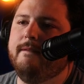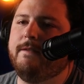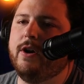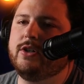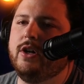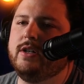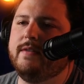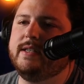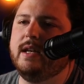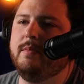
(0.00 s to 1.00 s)
Frostguards
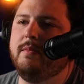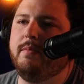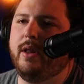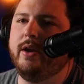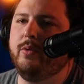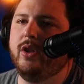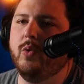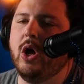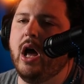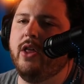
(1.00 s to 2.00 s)
I've seen been playing really
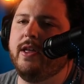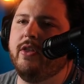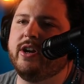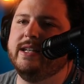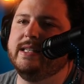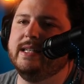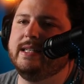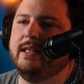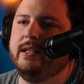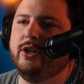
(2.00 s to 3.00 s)
well. I don't think they're
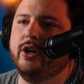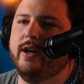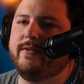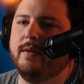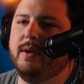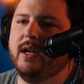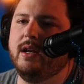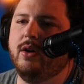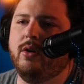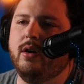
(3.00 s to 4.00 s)
consistently good enough to
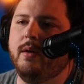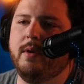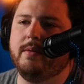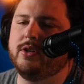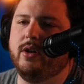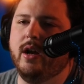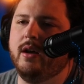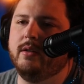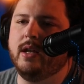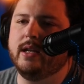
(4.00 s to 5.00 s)
be, or I'm sorry,
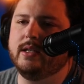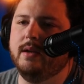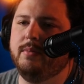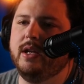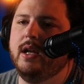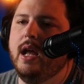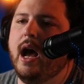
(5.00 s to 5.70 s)
not C, a B.